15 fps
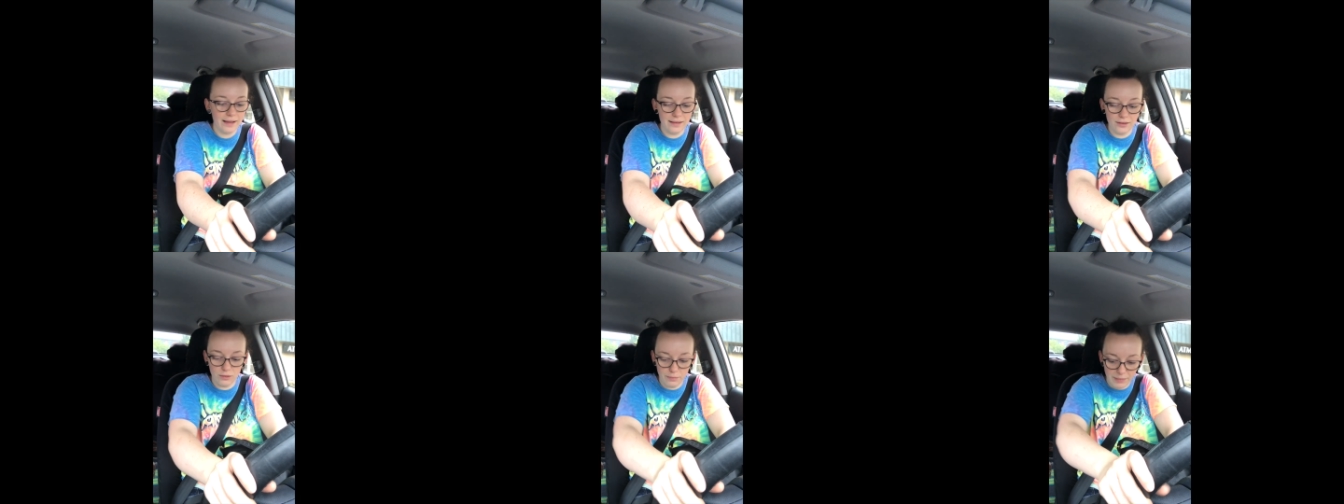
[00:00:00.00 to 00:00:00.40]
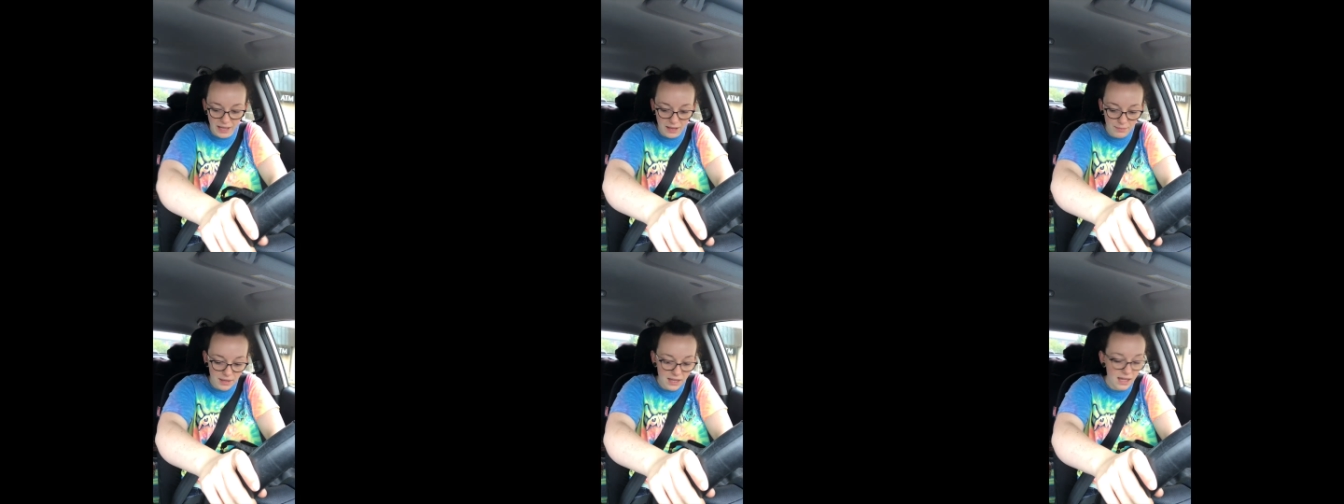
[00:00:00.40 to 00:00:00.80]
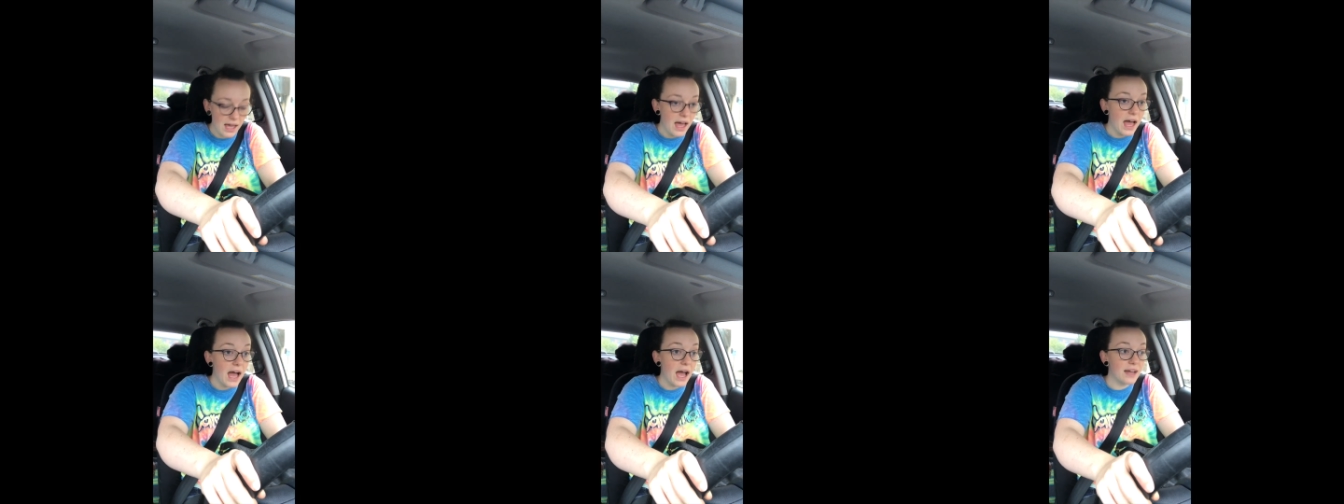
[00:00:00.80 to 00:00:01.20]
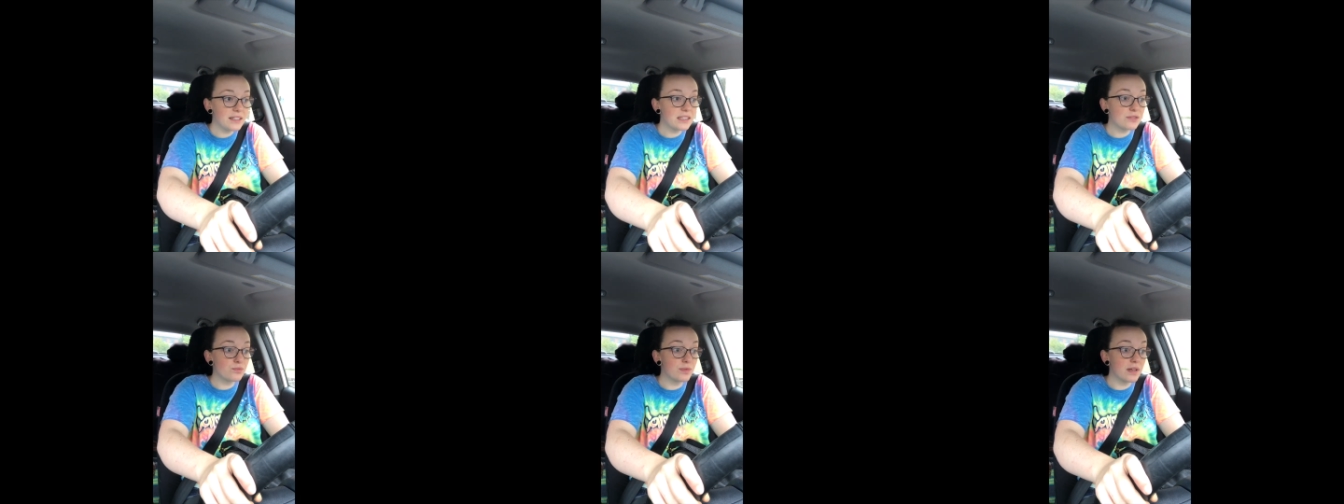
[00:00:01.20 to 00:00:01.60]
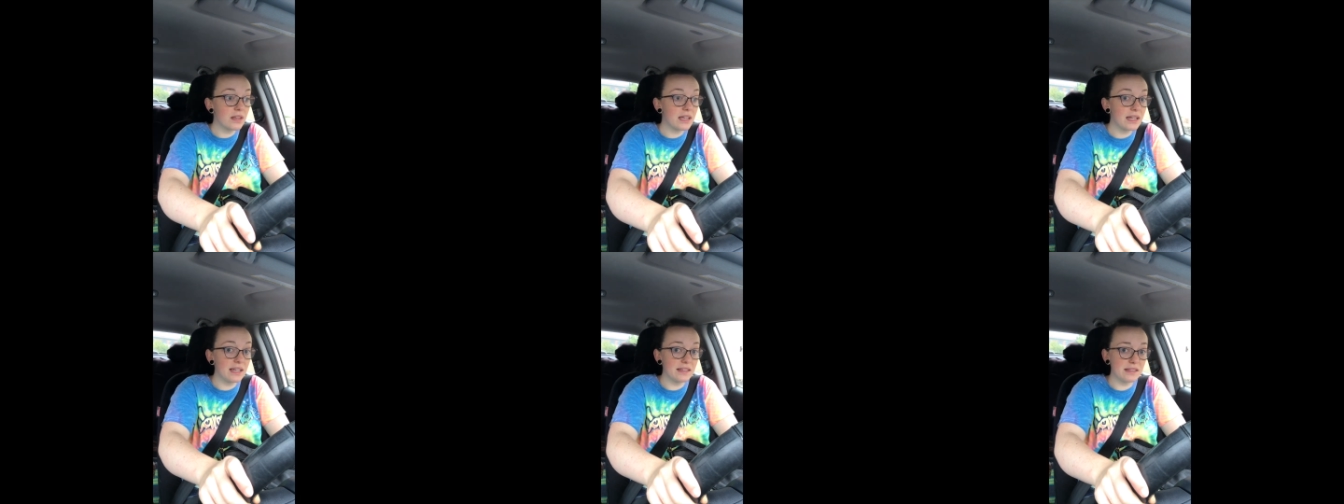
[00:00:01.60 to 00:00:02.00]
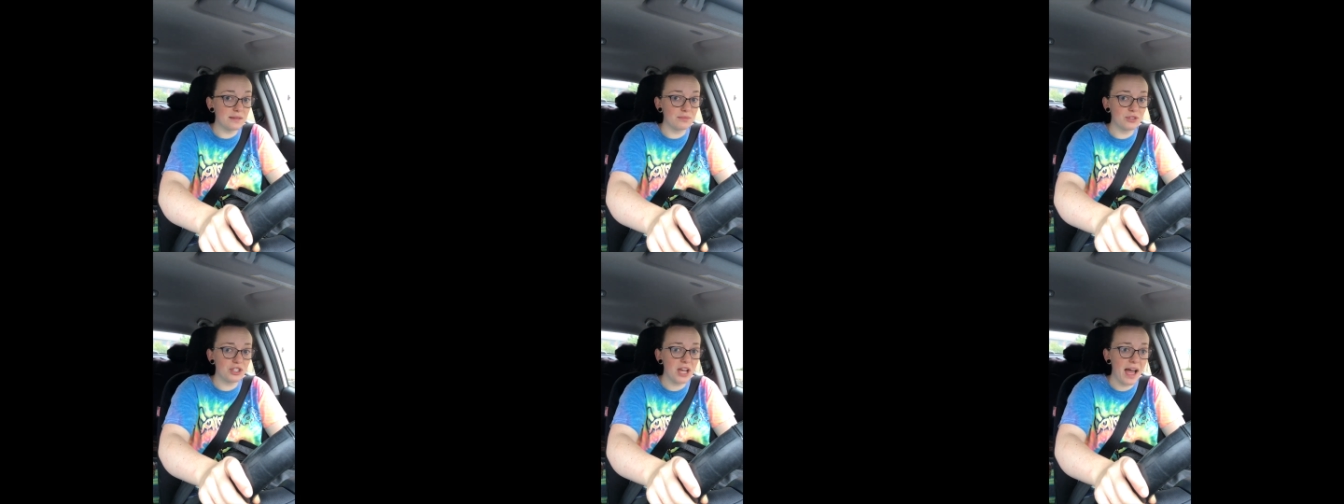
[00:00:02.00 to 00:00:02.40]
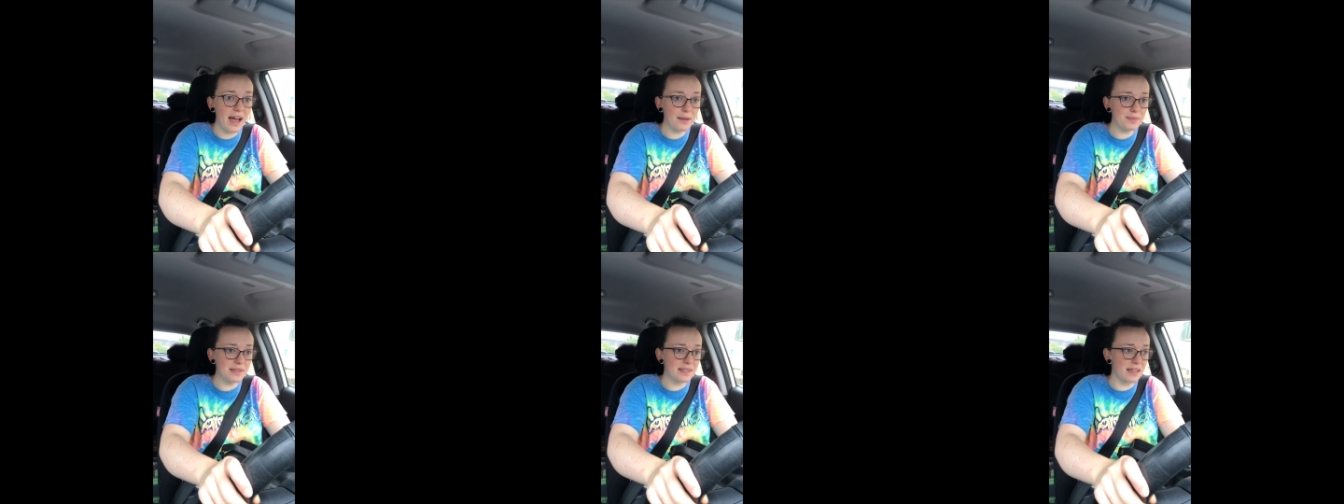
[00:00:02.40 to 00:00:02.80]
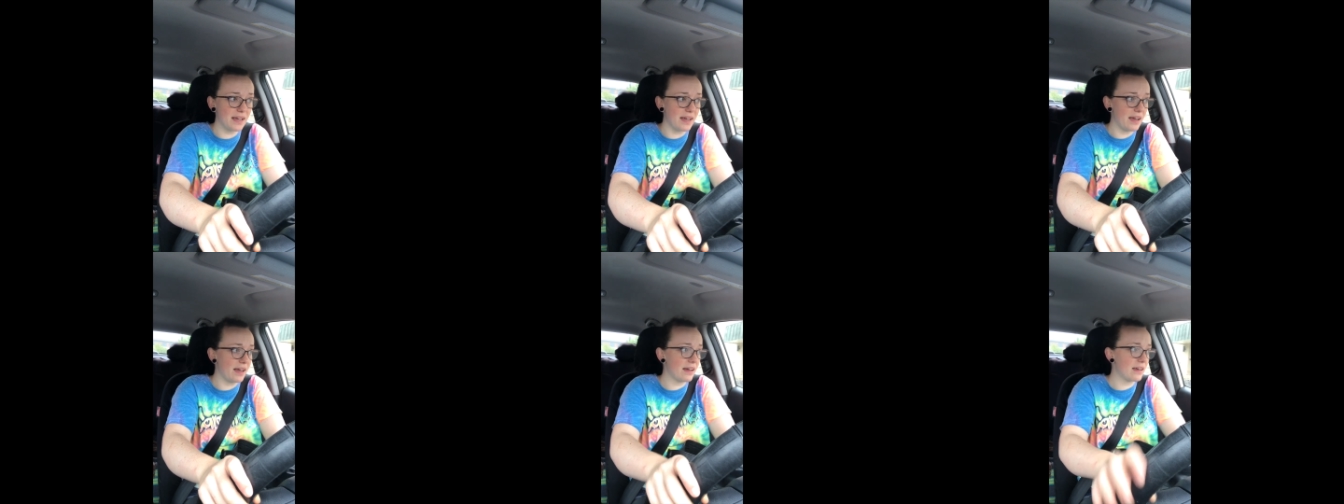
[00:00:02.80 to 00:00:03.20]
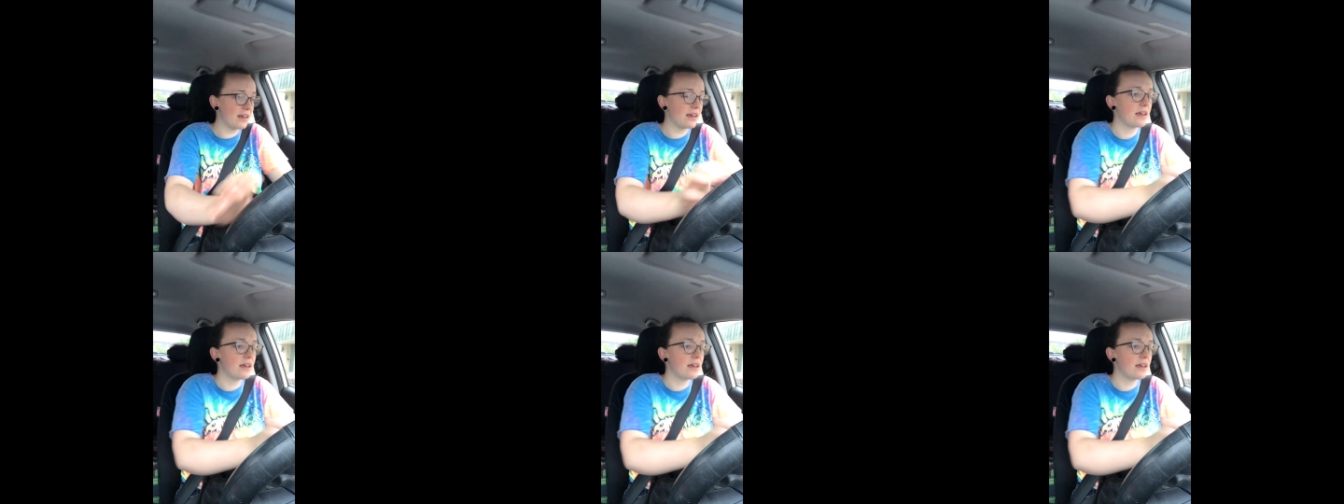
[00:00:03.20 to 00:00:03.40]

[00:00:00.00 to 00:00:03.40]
like a little baby. I just really need some chapstick.